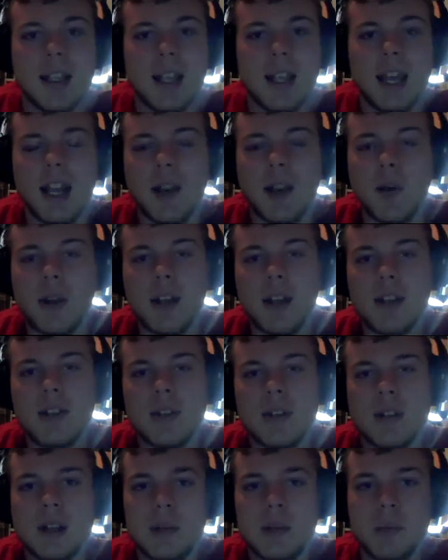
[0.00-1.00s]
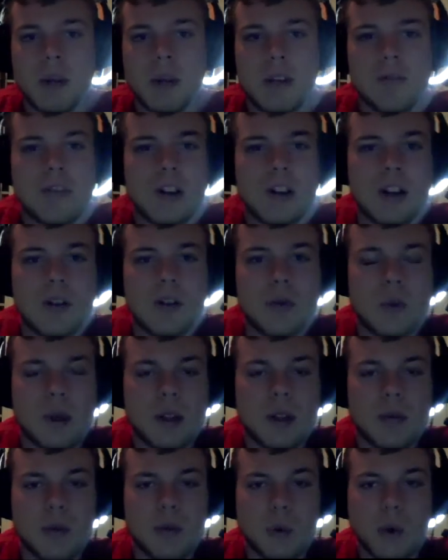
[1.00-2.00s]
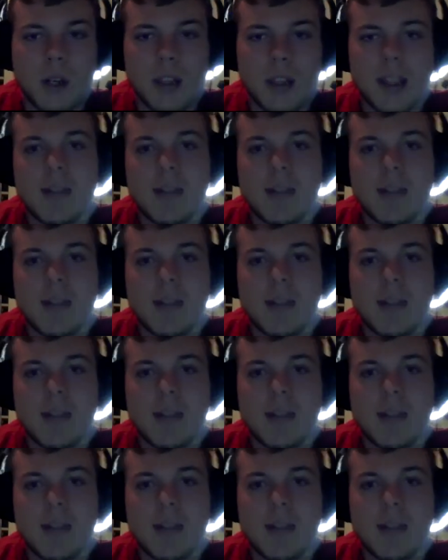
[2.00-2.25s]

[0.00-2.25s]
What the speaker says: And I ran into a Brett Favre 1 of 1